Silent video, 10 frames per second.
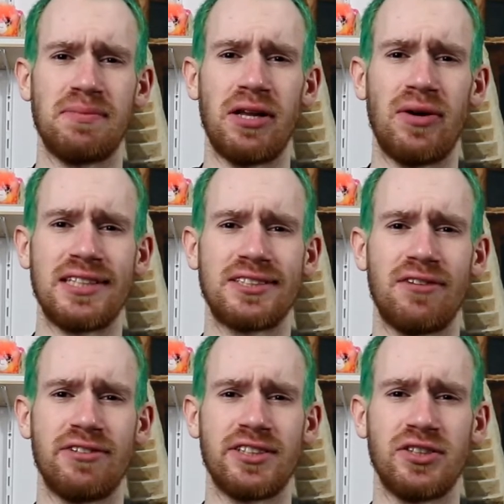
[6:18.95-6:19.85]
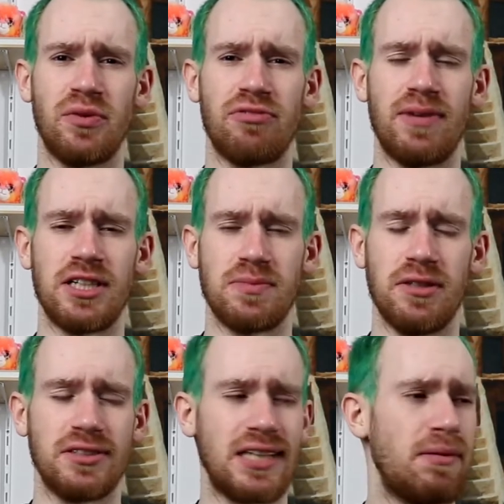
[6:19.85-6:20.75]
mellow has nothing to do with
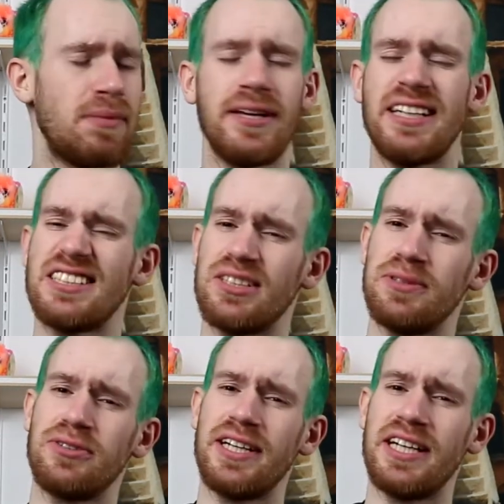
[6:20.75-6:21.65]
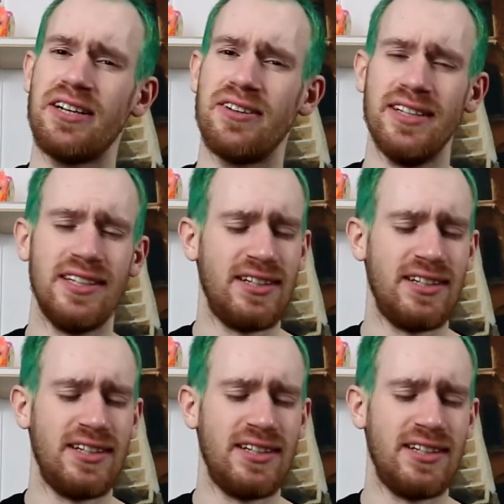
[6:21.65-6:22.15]
marshmallows? Am I being stupid right now?